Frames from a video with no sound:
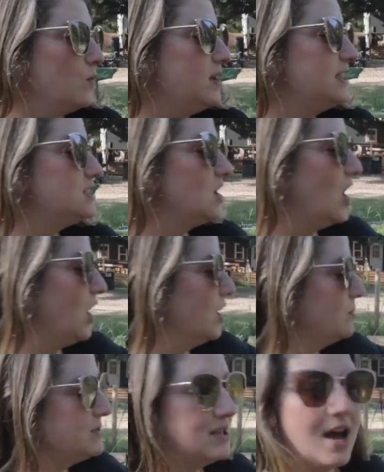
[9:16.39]
we
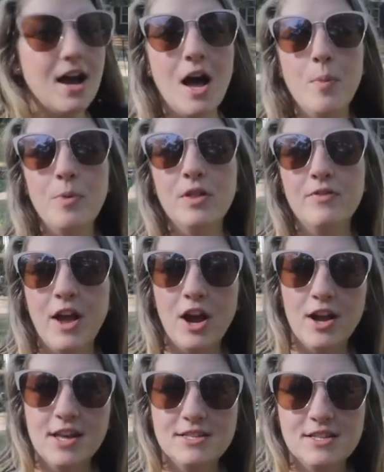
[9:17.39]
tarped a couple of
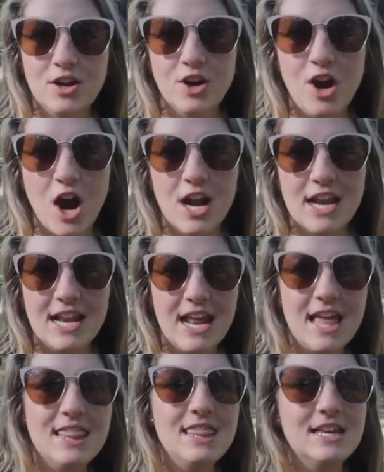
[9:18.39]
areas in our garden,
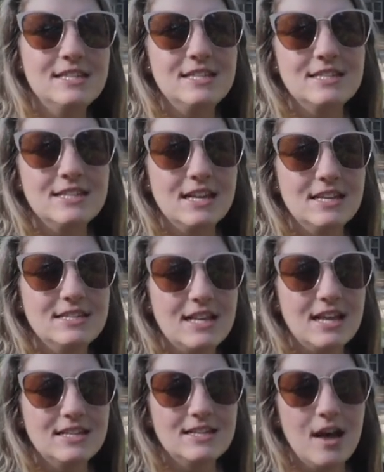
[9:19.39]
and this is gonna
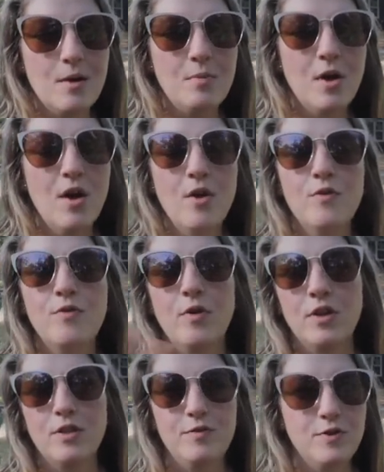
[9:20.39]
set us up
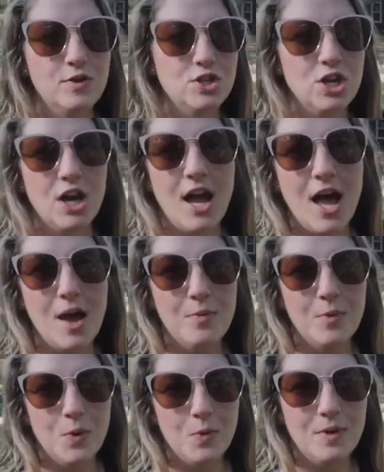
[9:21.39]
for the future.
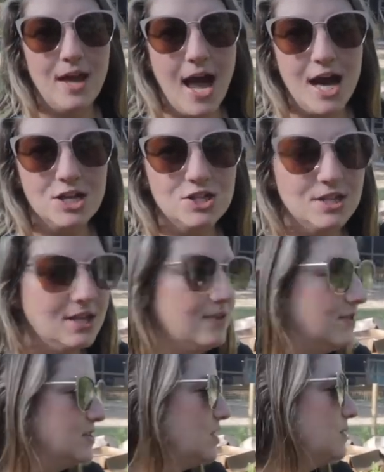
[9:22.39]
We actually
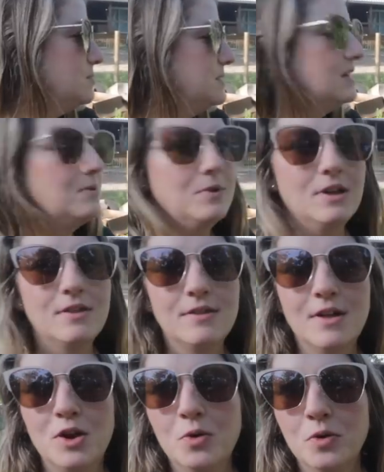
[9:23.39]
even tarped it with
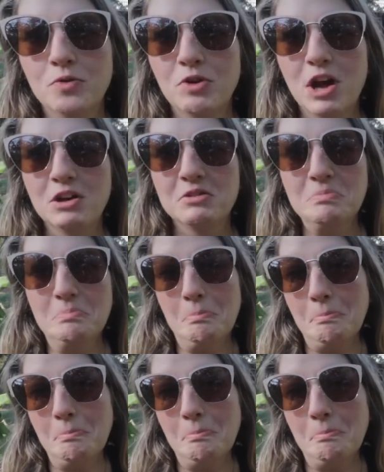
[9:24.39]
an old rug.